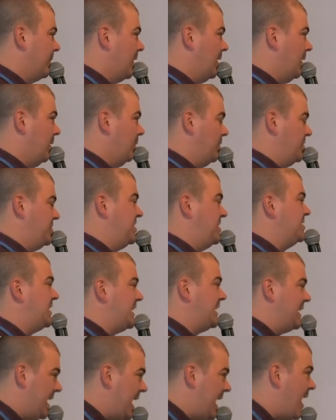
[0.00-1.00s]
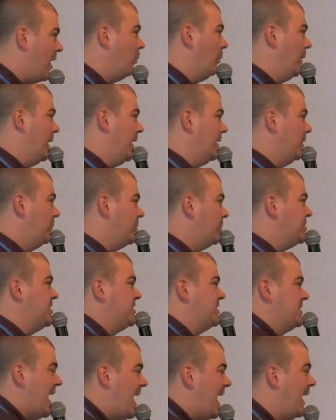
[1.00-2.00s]
which is Yahweh, which
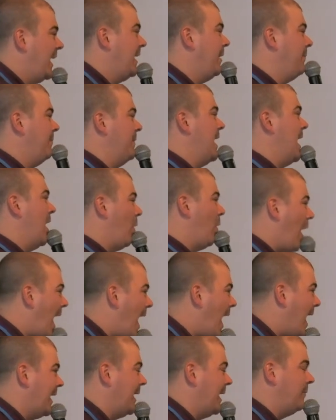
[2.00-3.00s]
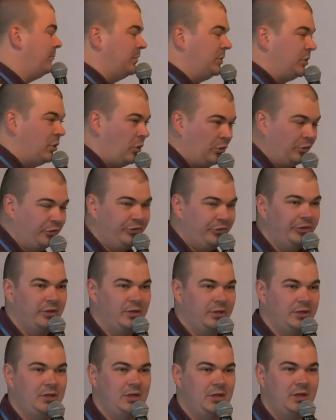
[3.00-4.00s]
is I am now, I am God.
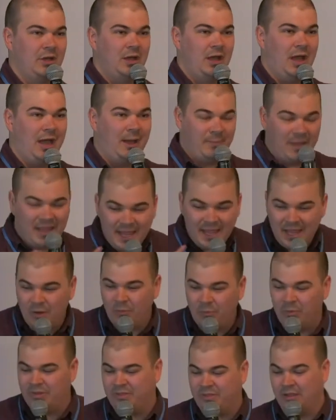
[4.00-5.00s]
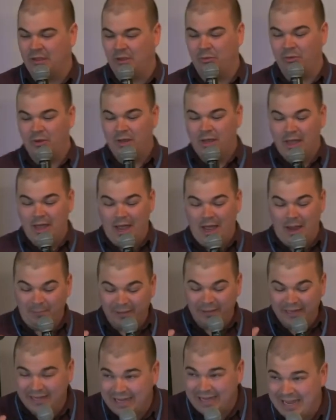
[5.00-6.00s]
I'm here with you. I'm
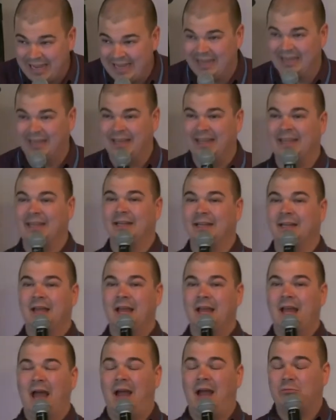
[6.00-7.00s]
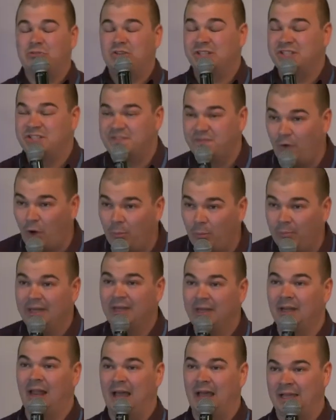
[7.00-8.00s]
bringing healing. I'm
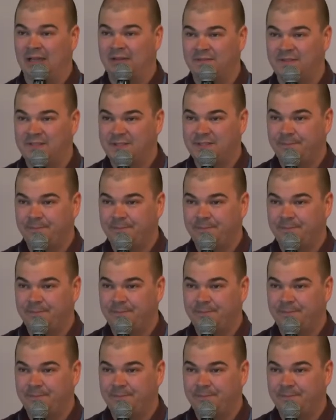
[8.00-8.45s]
transforming lives.